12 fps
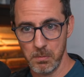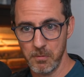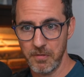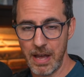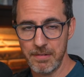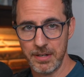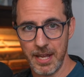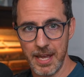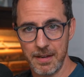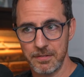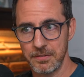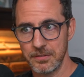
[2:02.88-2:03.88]

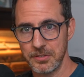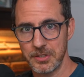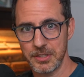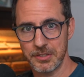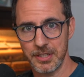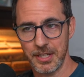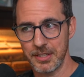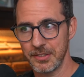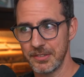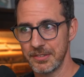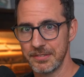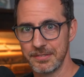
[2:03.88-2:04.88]
5.5, 6
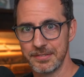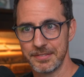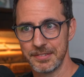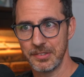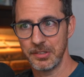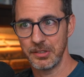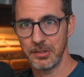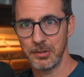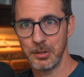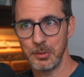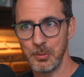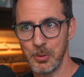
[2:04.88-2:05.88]
seconds, a
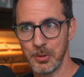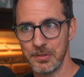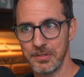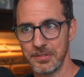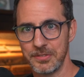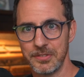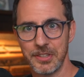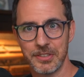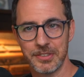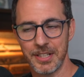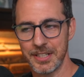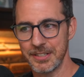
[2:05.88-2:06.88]
little more than 6
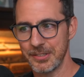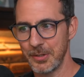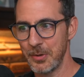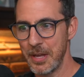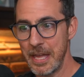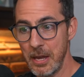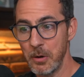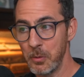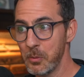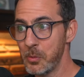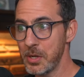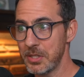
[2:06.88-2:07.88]
seconds. So,
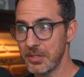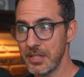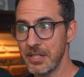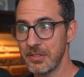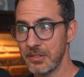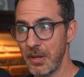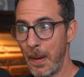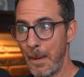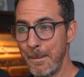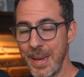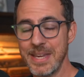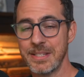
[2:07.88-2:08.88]
which is
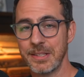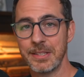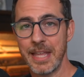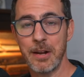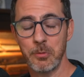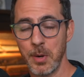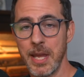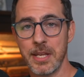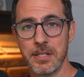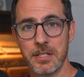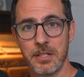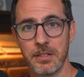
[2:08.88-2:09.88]
basically that
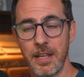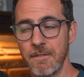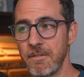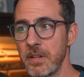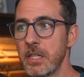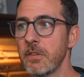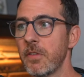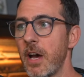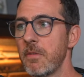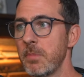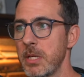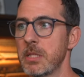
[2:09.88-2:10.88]
range, that
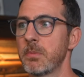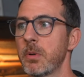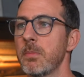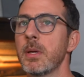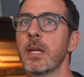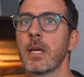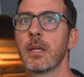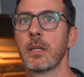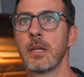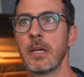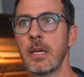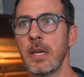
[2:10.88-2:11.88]
55 beats per minute.
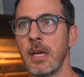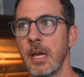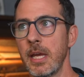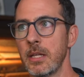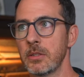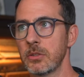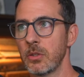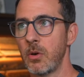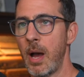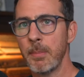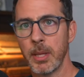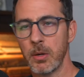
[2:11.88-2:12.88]
And so
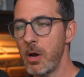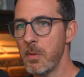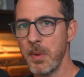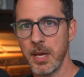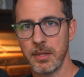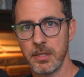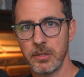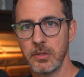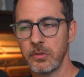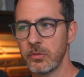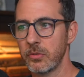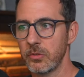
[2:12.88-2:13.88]
I'm like, oh man,
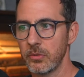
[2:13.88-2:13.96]
this